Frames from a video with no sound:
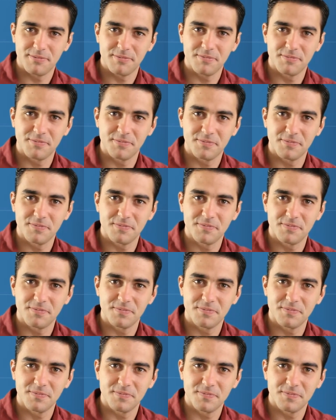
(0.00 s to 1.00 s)

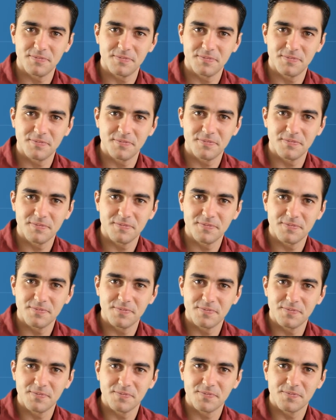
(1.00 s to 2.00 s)

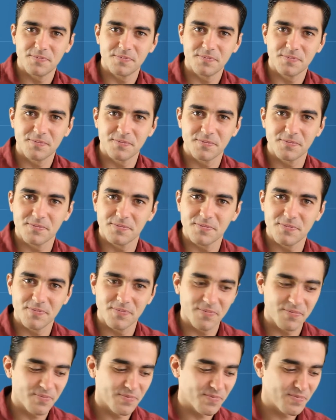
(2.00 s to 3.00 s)

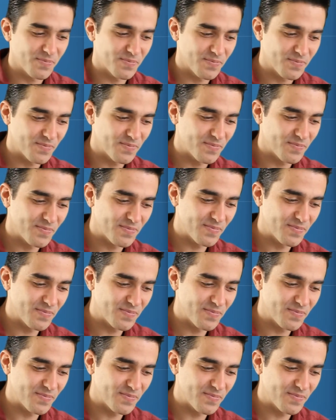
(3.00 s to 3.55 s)
Nobody speaks.